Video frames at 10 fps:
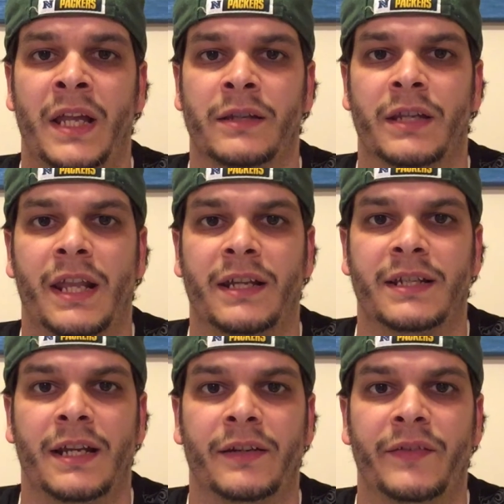So that's the
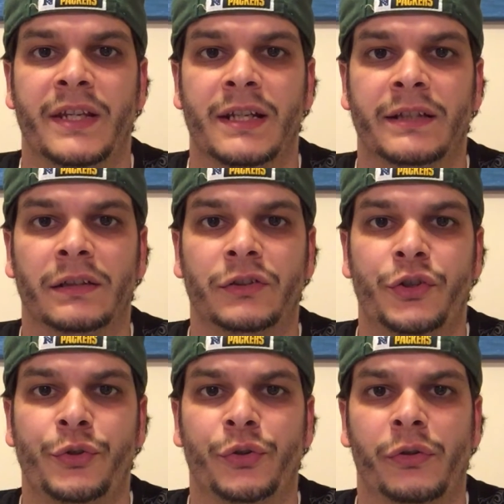end of this little
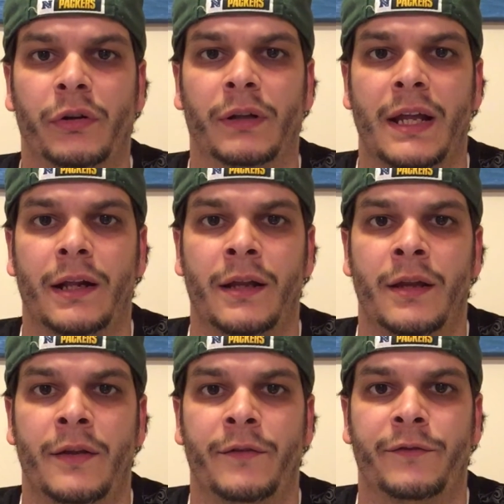tutorial
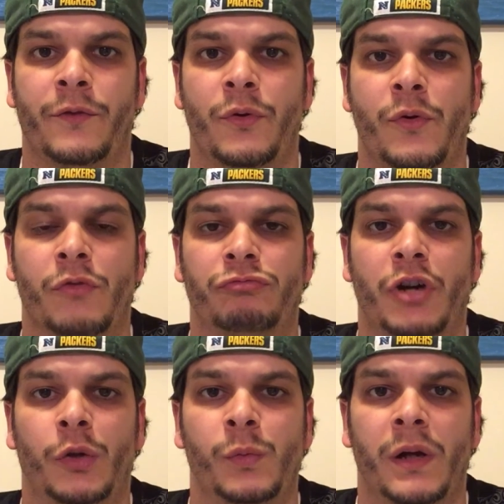for
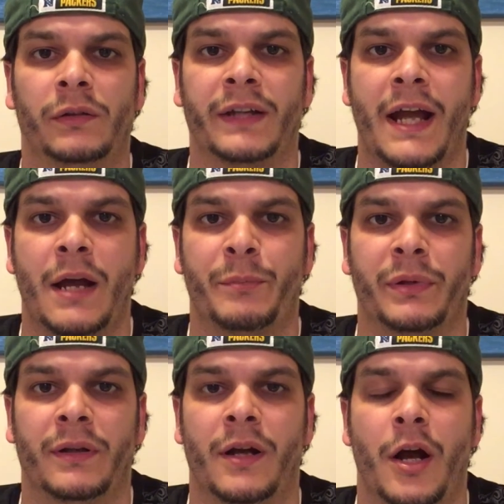Roll World app.
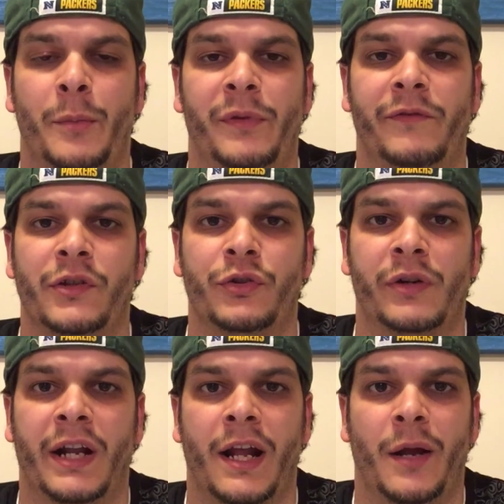I hope you've enjoyed
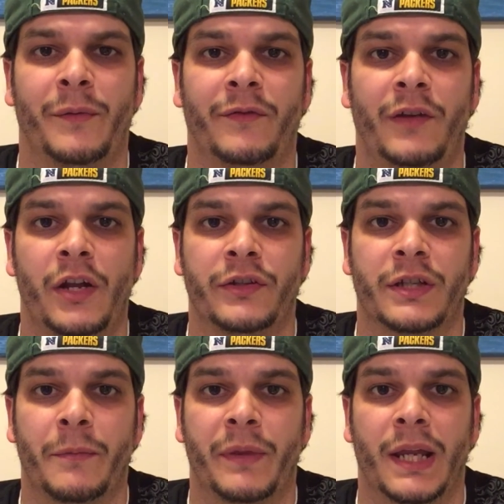it, I hope you've learned
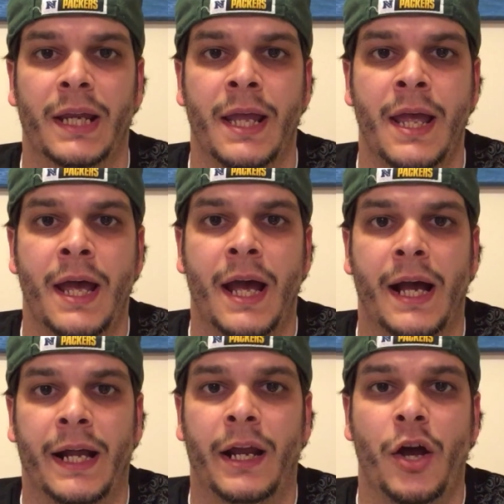something,
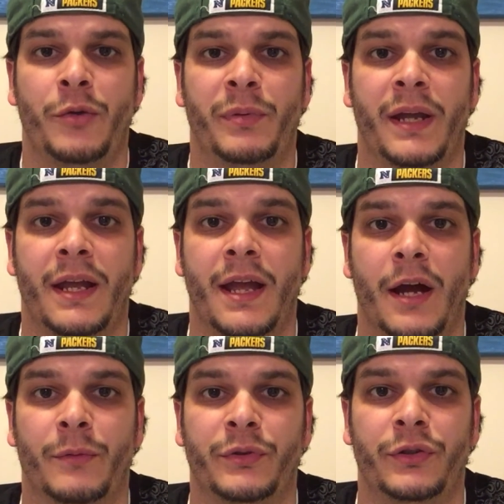and I hope it
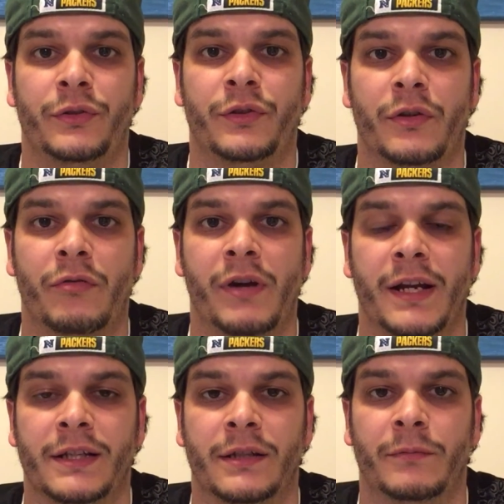helps you to create
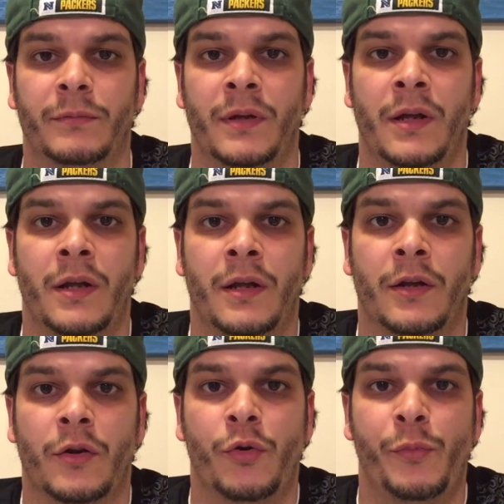some
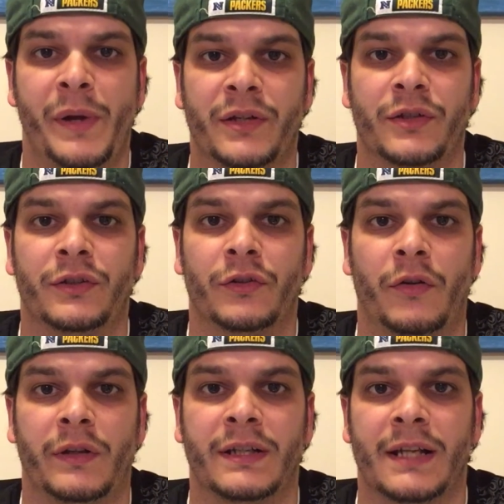cool pictures on
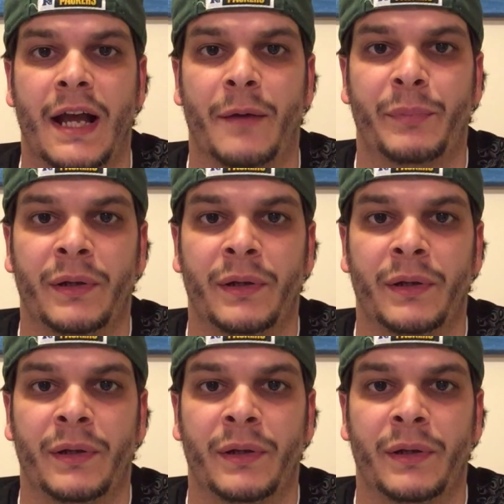this app.